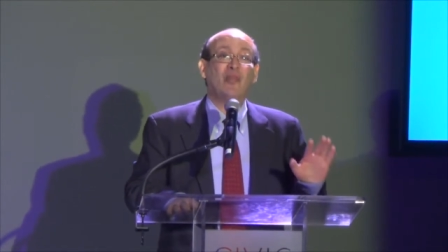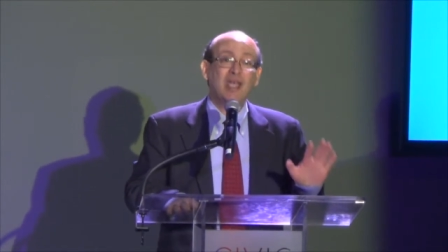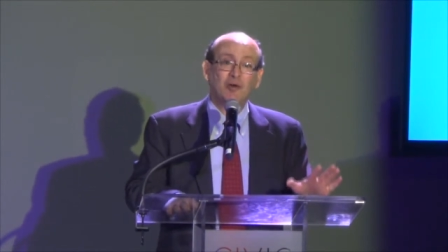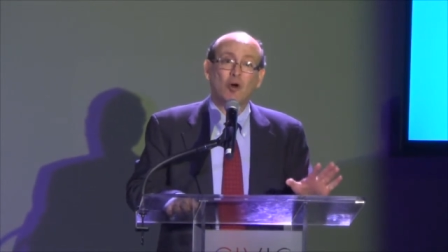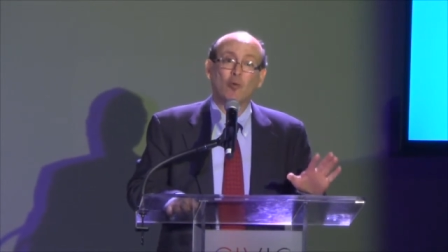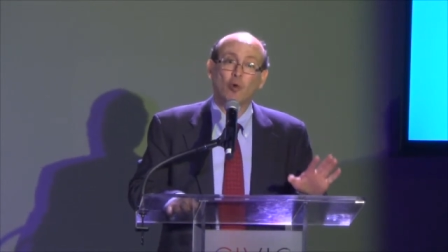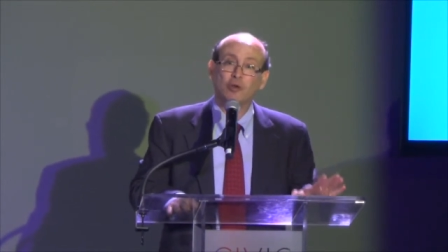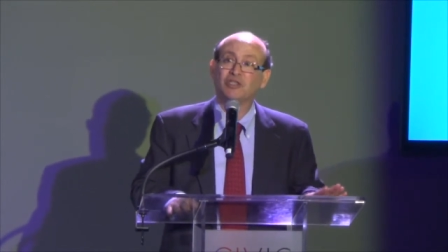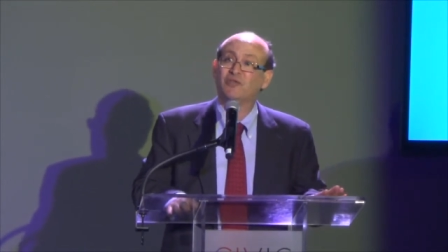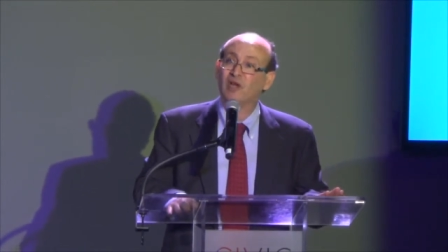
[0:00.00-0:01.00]
Theodore
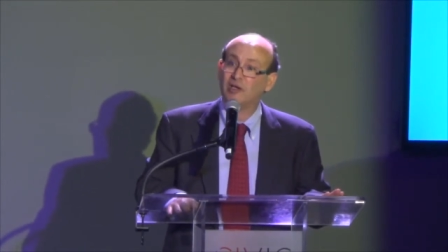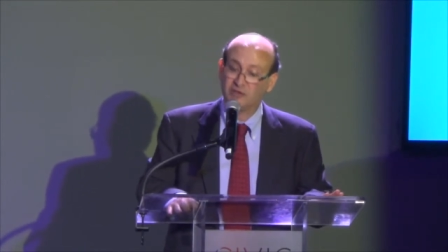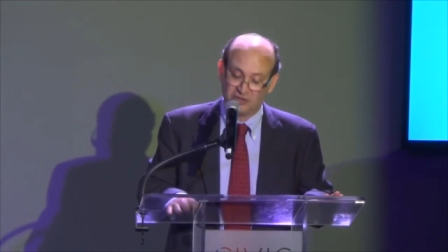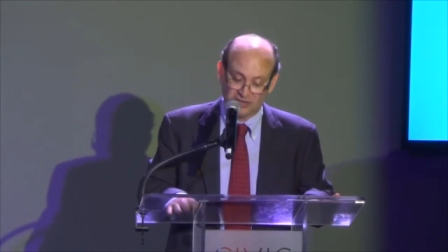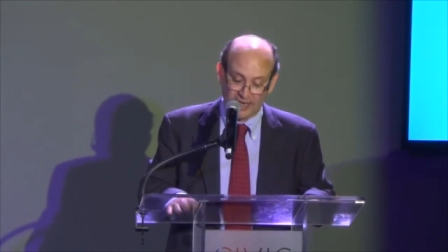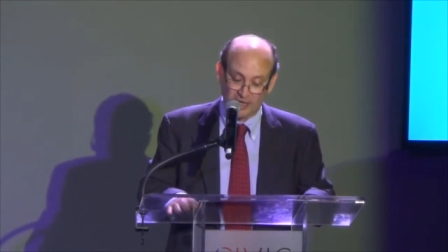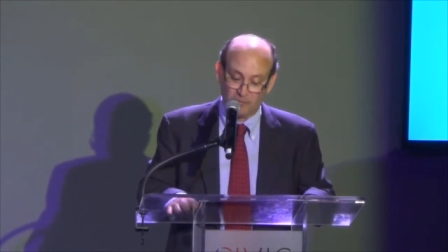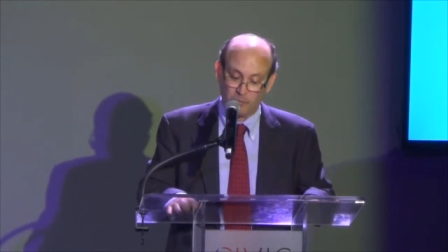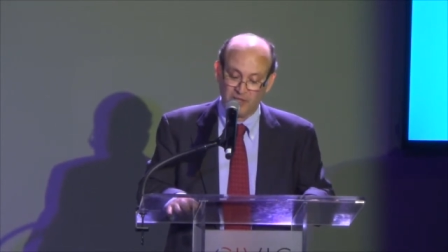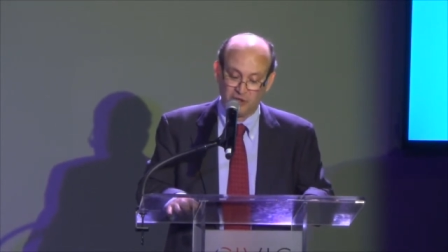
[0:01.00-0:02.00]
Roosevelt's
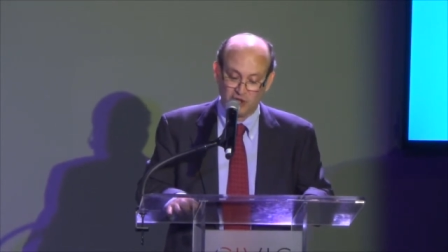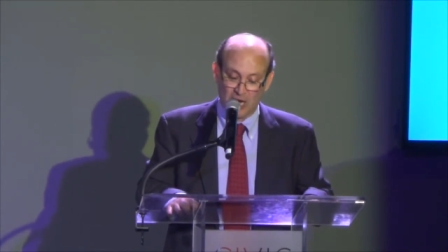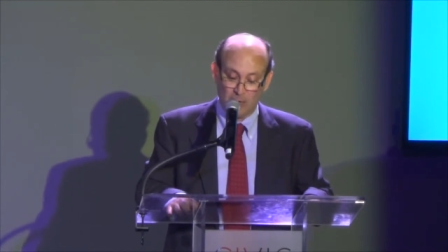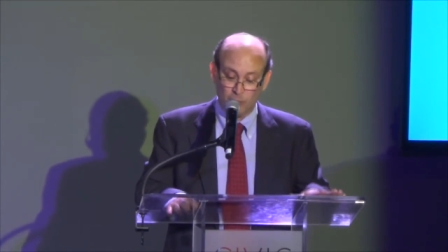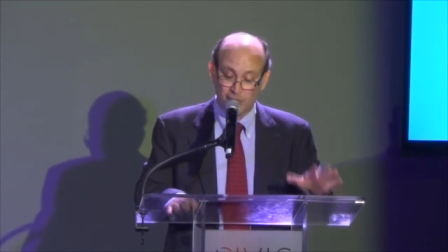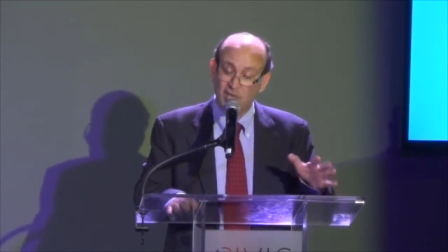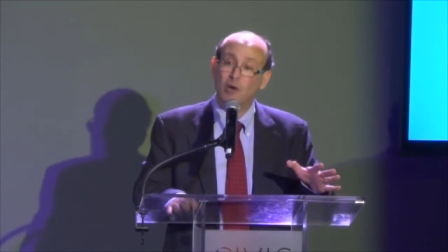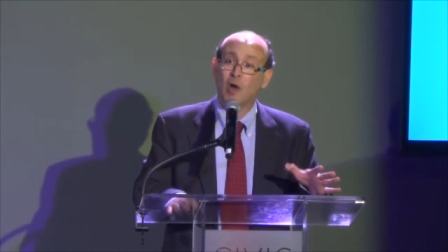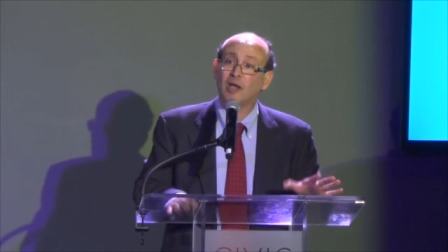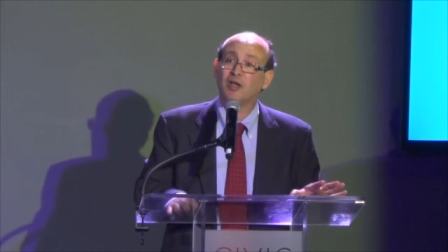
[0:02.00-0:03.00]
second big job was
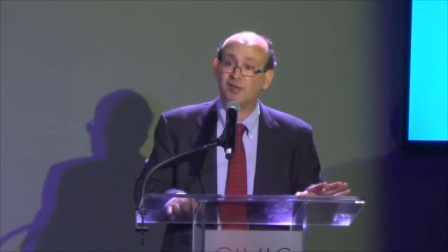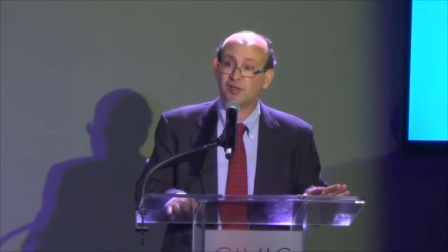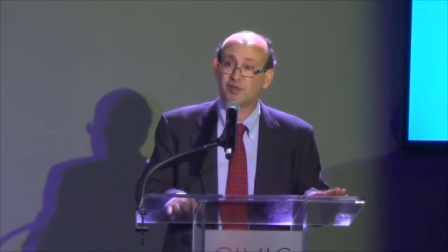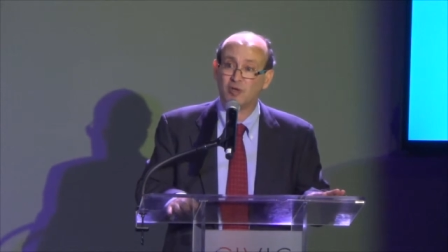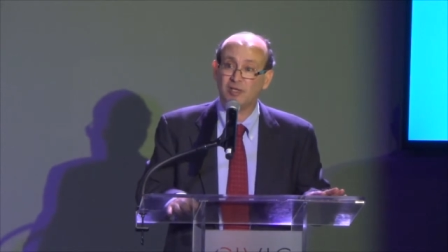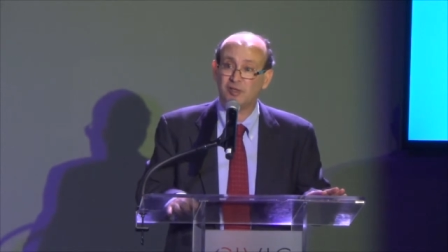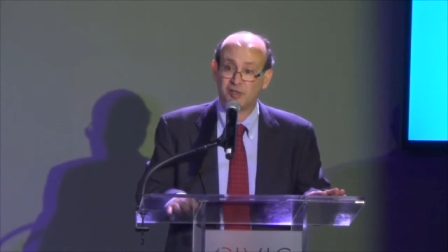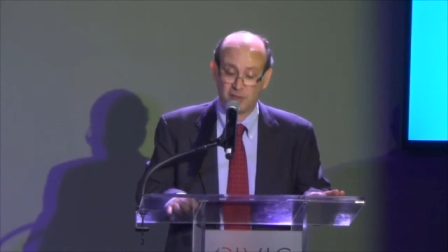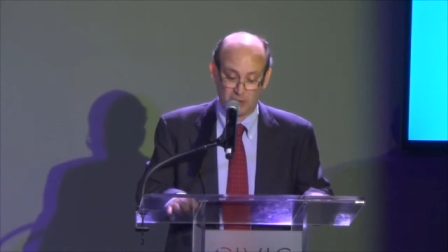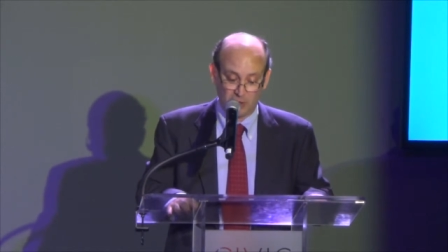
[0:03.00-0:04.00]
here on these
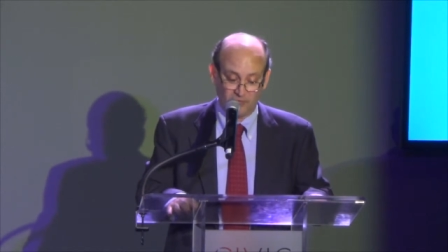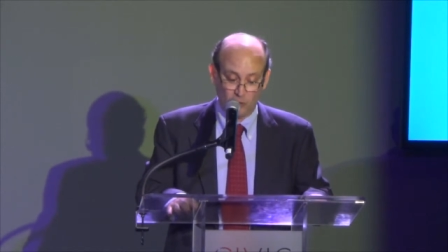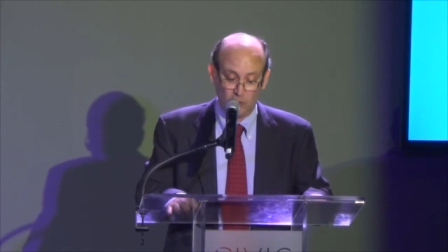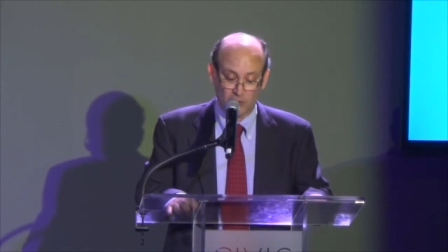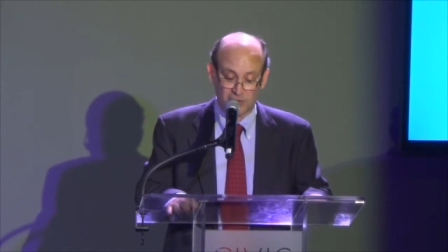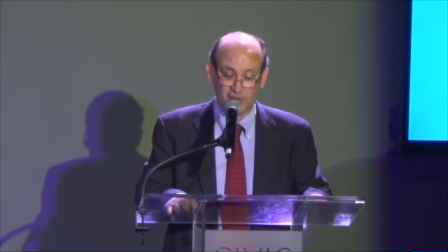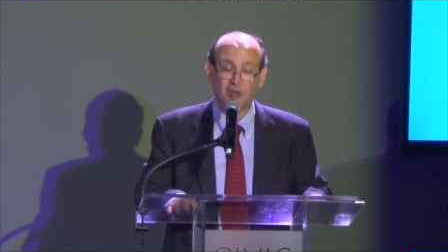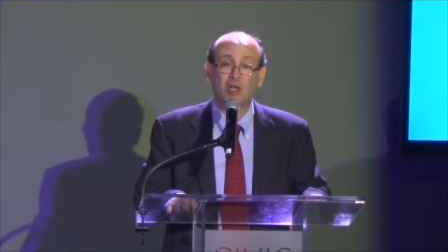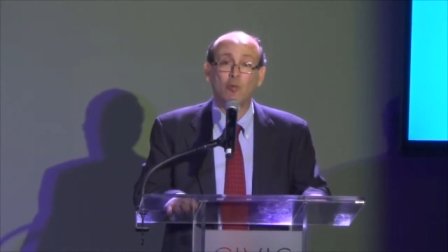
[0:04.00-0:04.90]
streets of New York City,